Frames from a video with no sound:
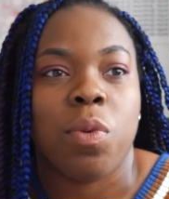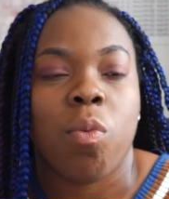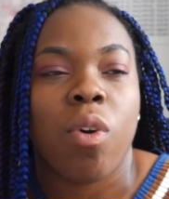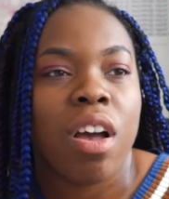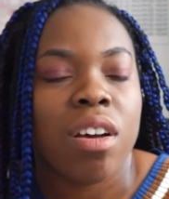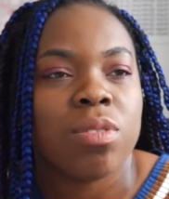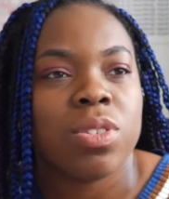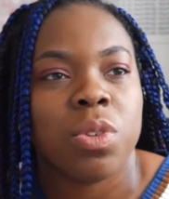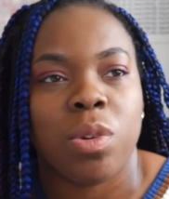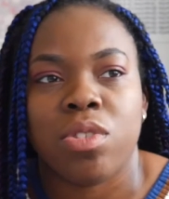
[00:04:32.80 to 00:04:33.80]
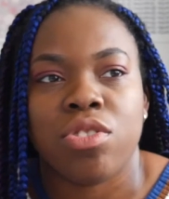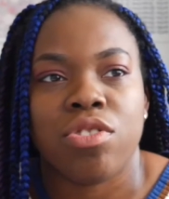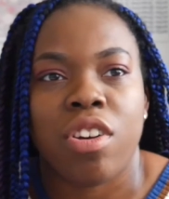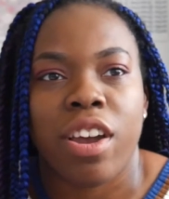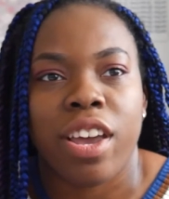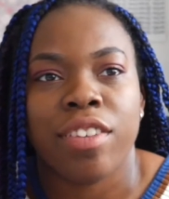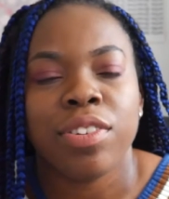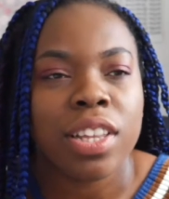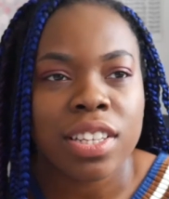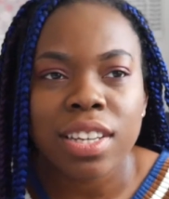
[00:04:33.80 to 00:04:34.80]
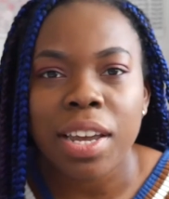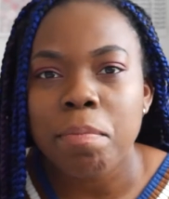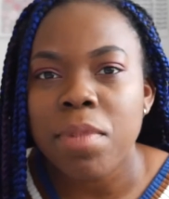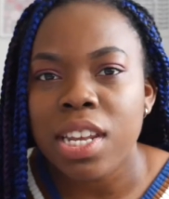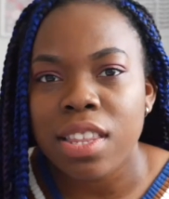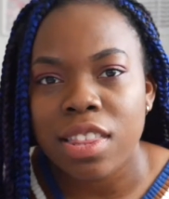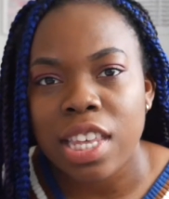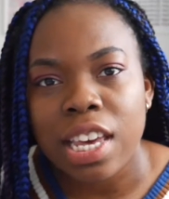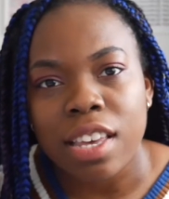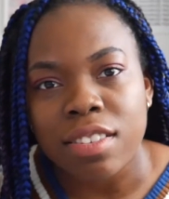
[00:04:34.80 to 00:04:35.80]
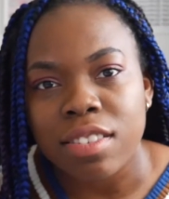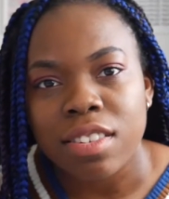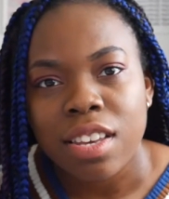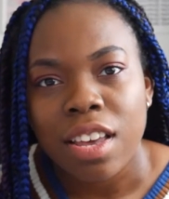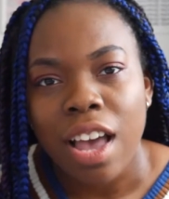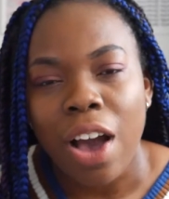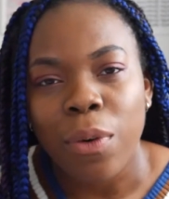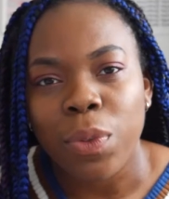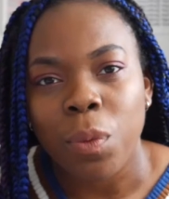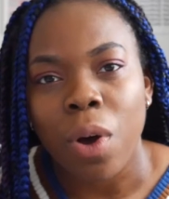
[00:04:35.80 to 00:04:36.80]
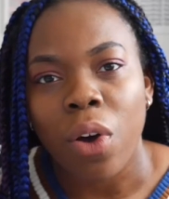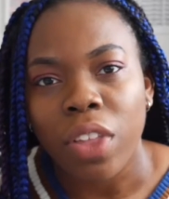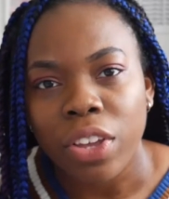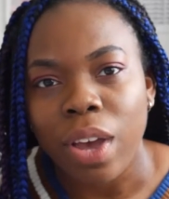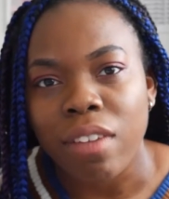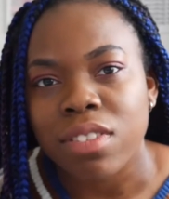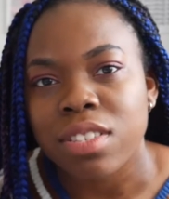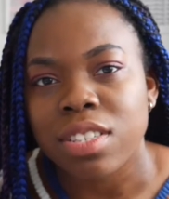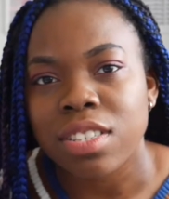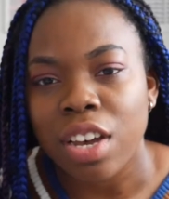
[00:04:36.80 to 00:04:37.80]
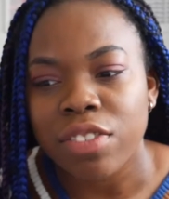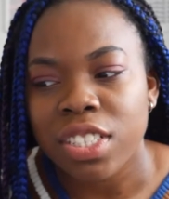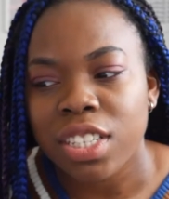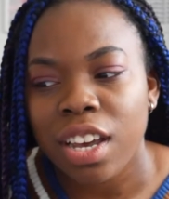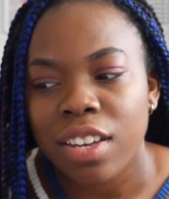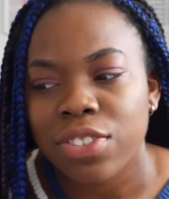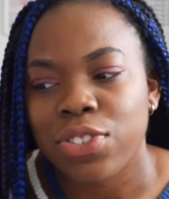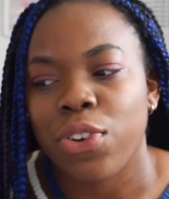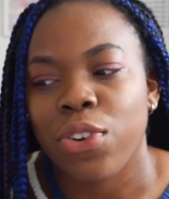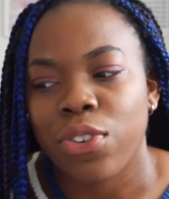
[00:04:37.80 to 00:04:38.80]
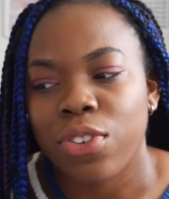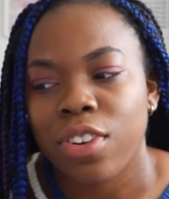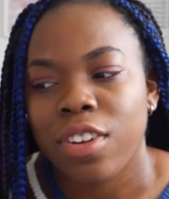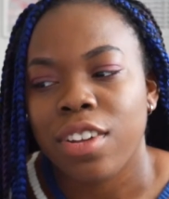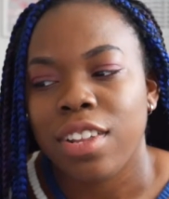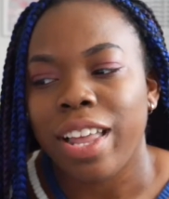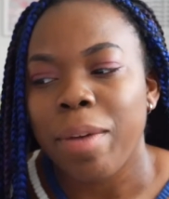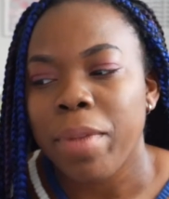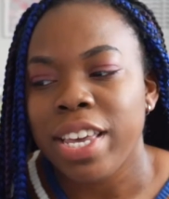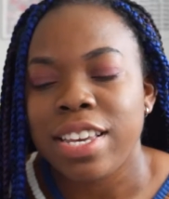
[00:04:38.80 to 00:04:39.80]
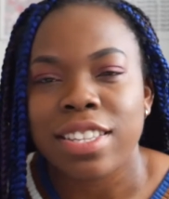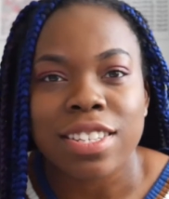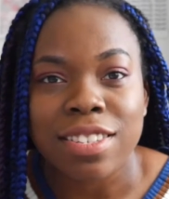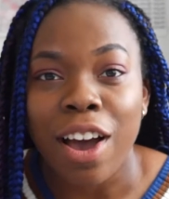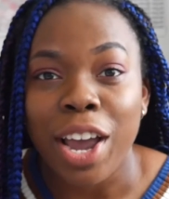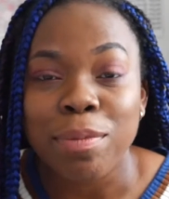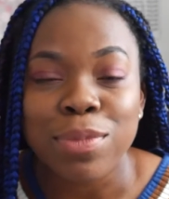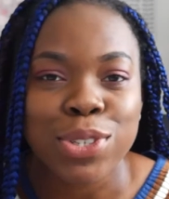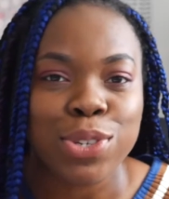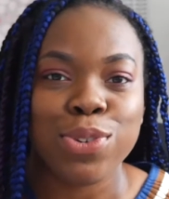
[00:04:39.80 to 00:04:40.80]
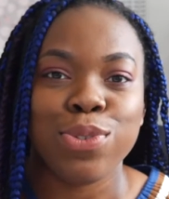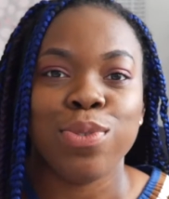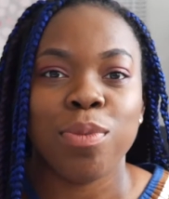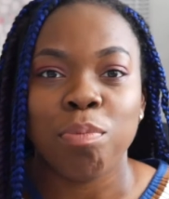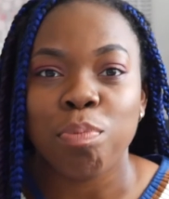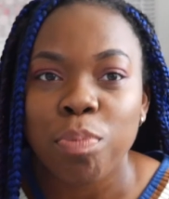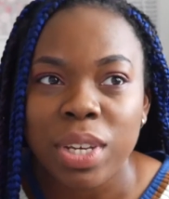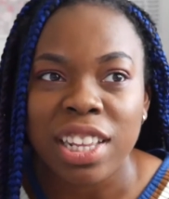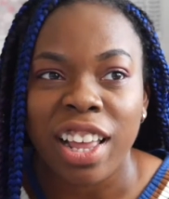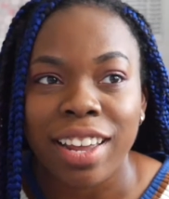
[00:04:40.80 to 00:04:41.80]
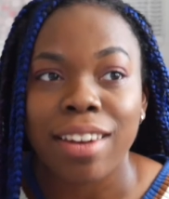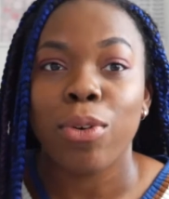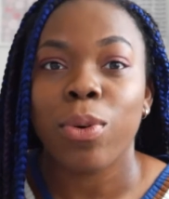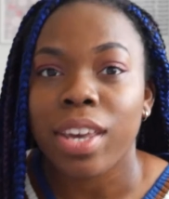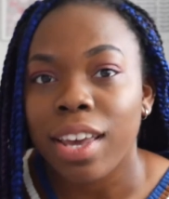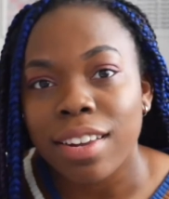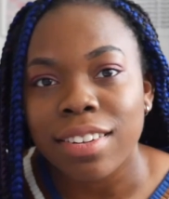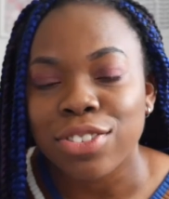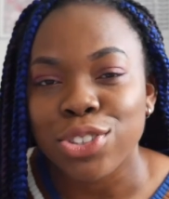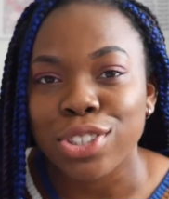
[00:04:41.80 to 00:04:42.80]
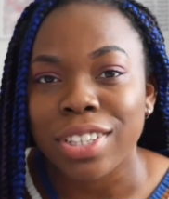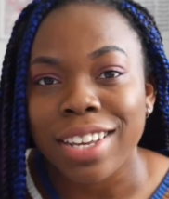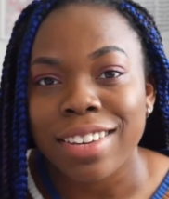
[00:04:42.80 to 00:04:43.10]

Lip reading: What else do I want to try? I feel like there's a million things out in the world that you haven't discovered yet, so making the time to be a little kid and just